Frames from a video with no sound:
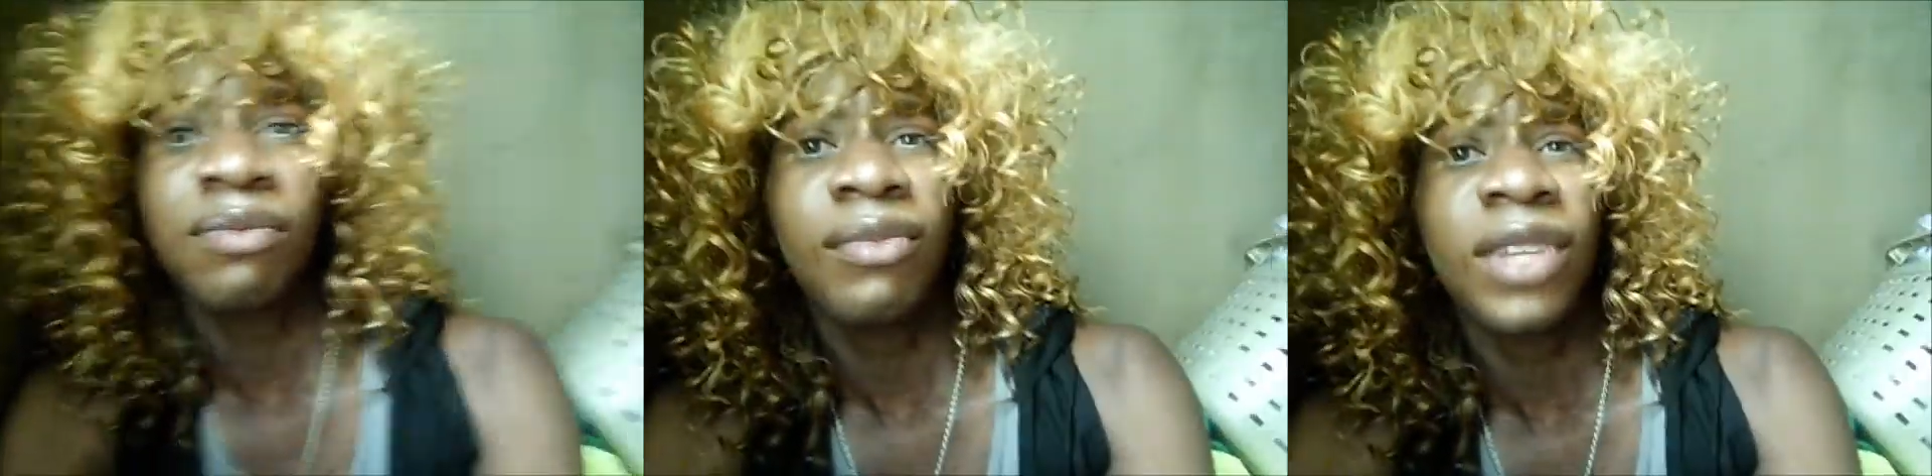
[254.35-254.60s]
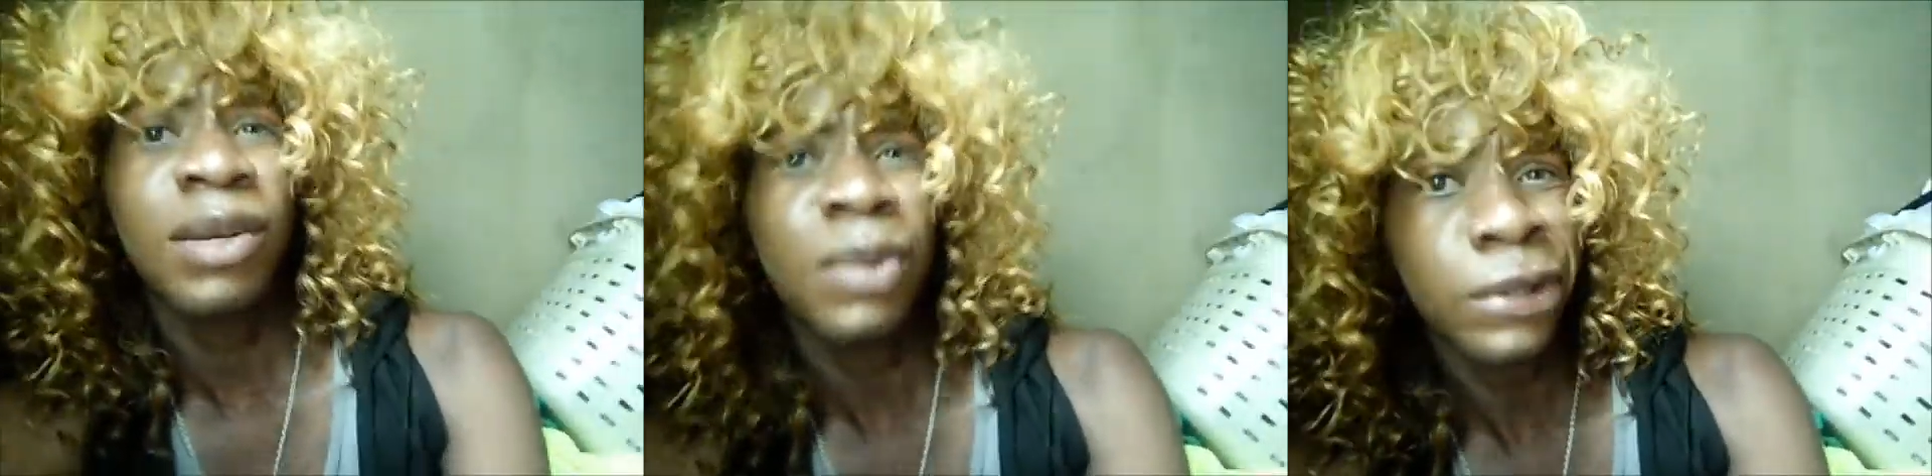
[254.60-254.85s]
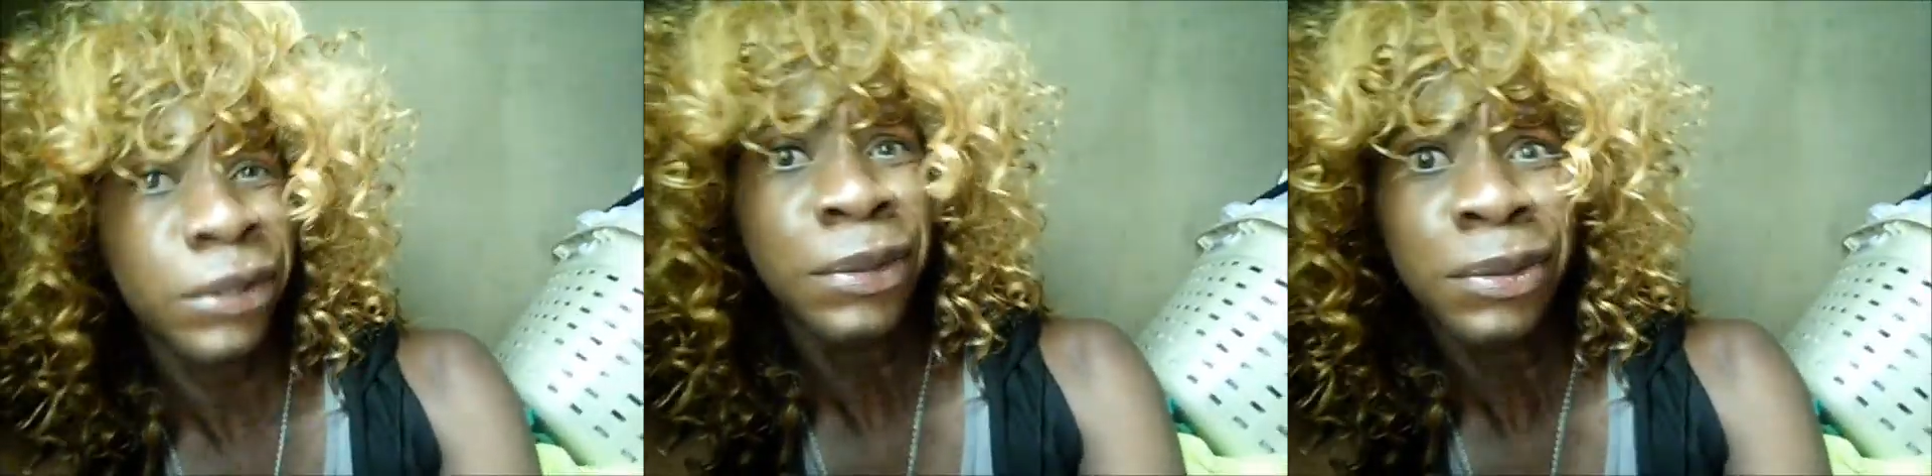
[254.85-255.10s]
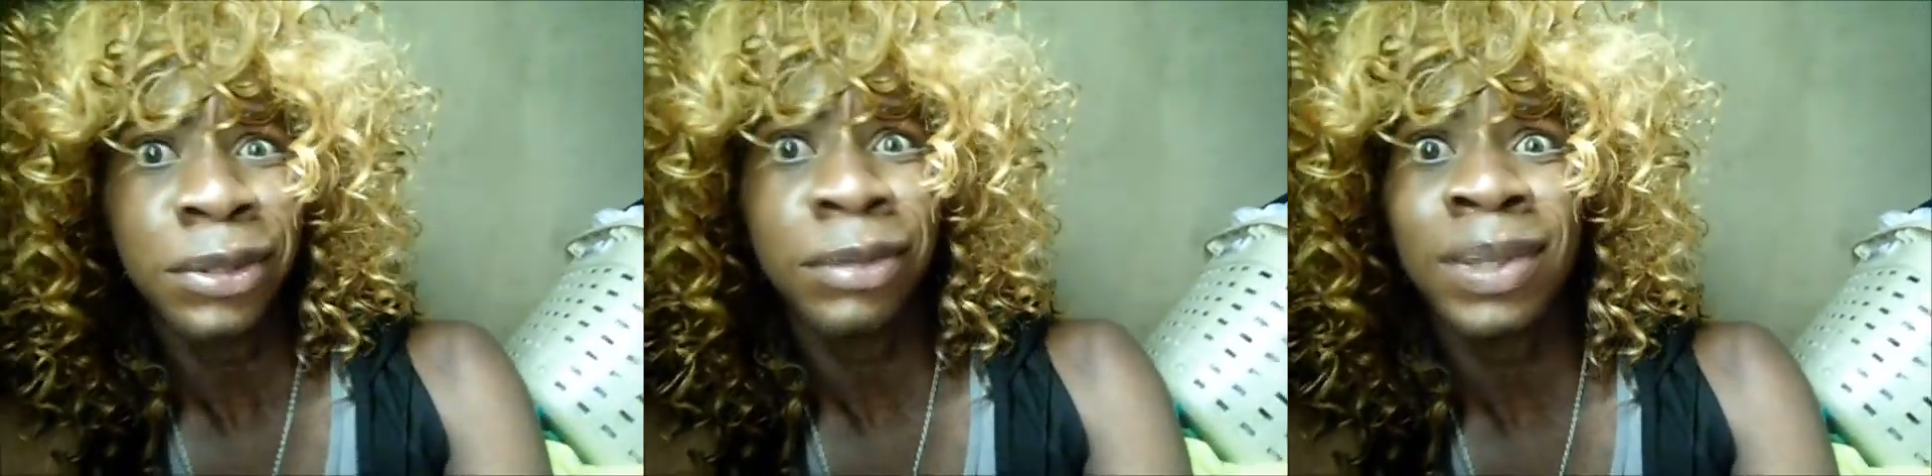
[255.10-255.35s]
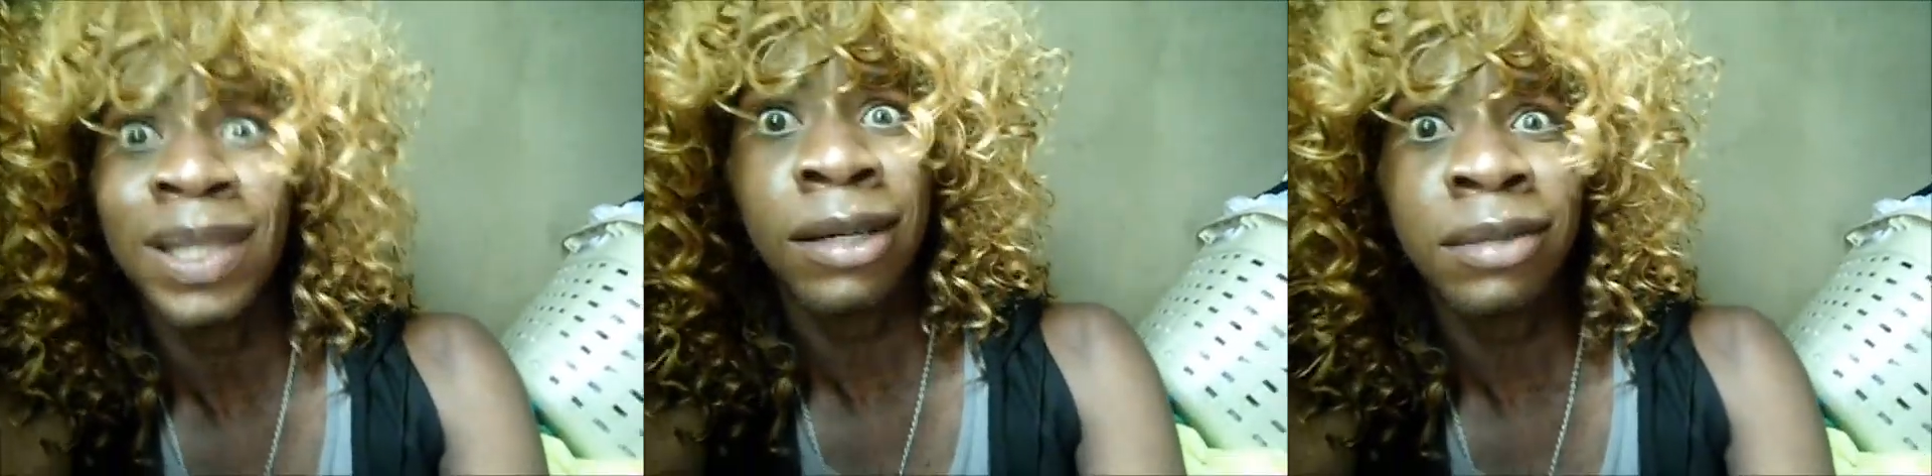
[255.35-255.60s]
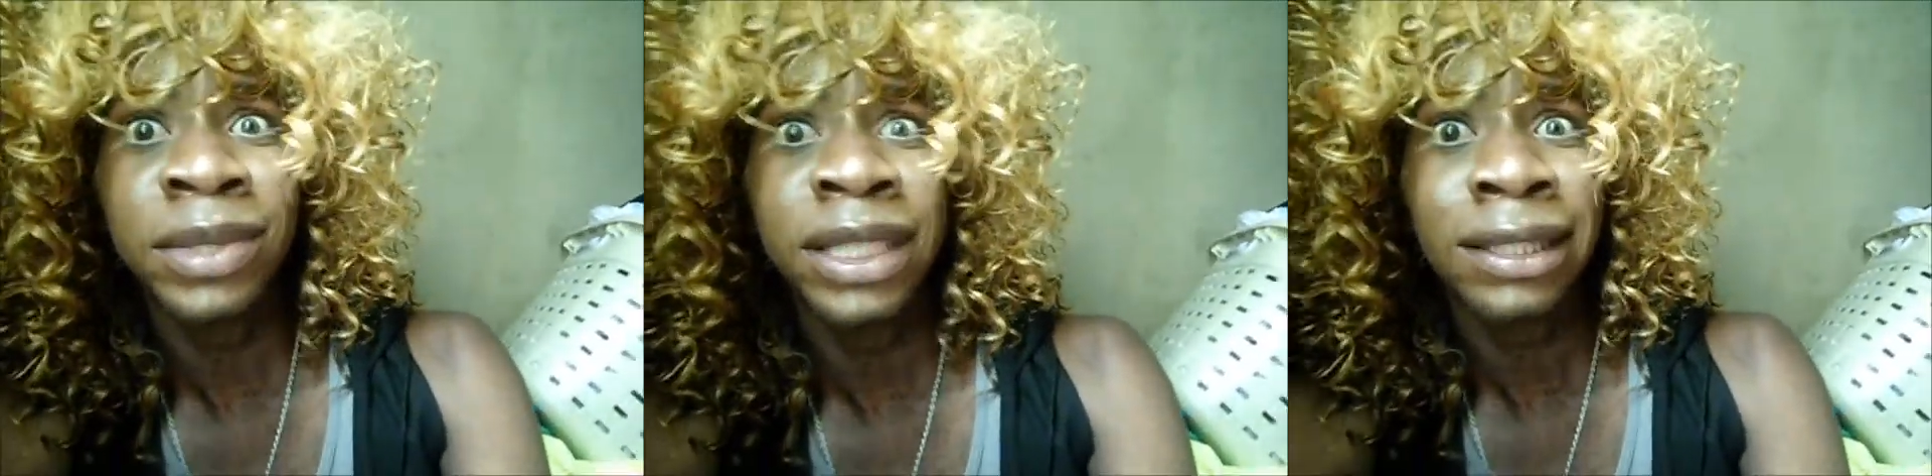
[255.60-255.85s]
I'm on YouTube. I gotta
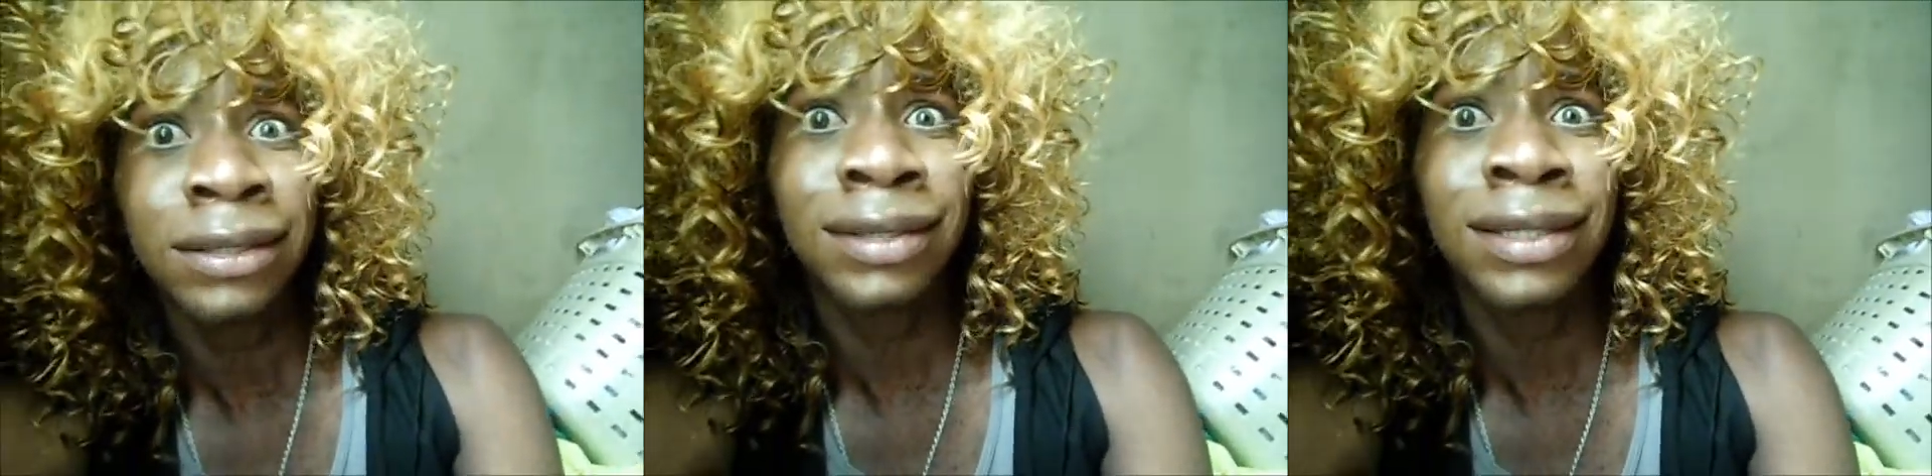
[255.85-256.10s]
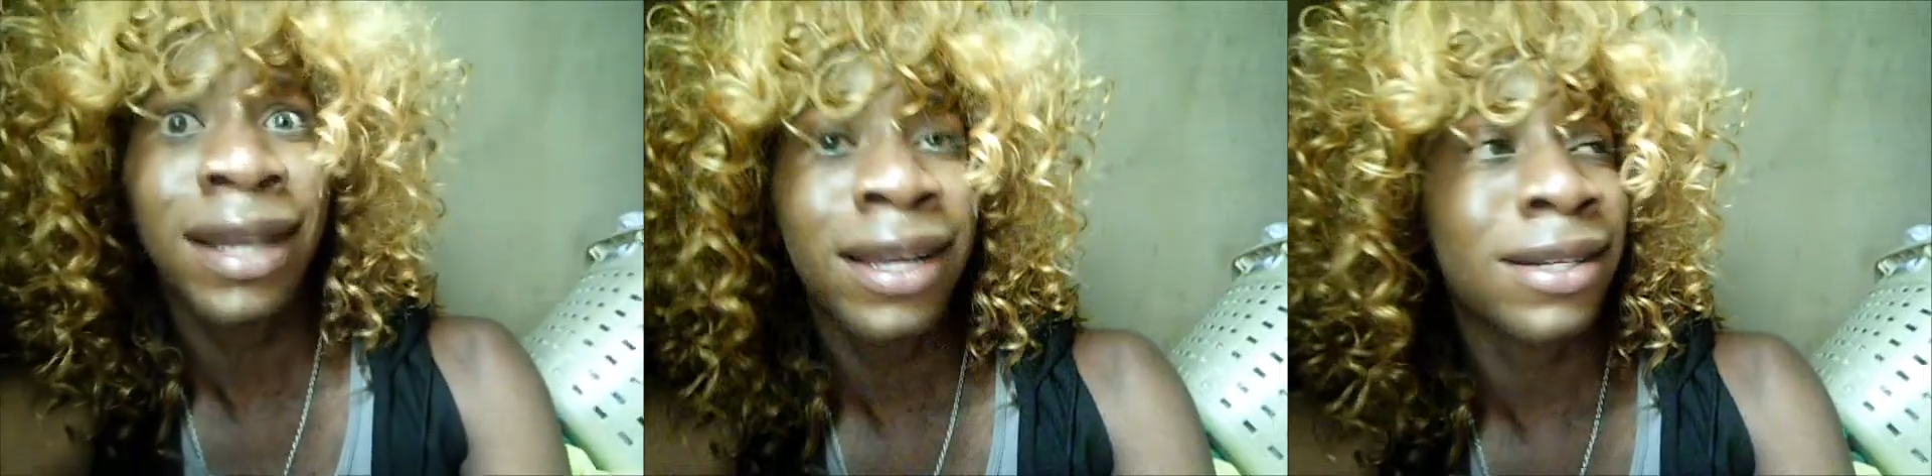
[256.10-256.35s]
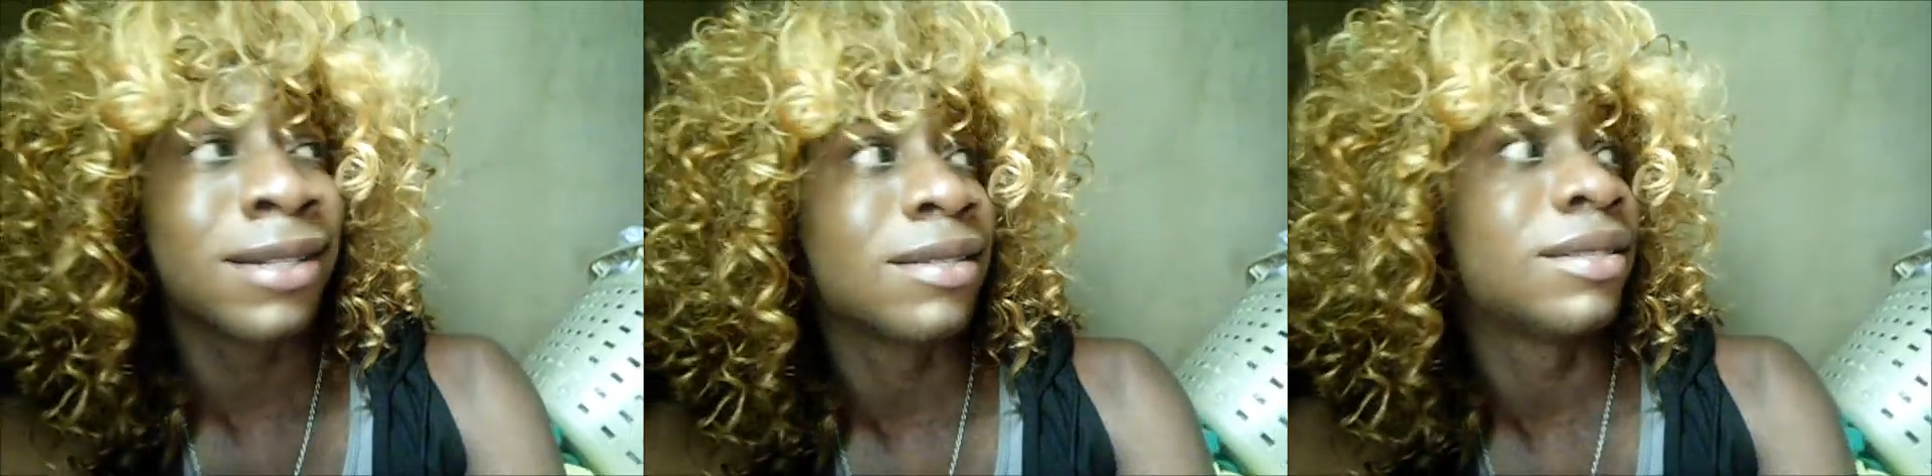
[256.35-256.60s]
be entertaining.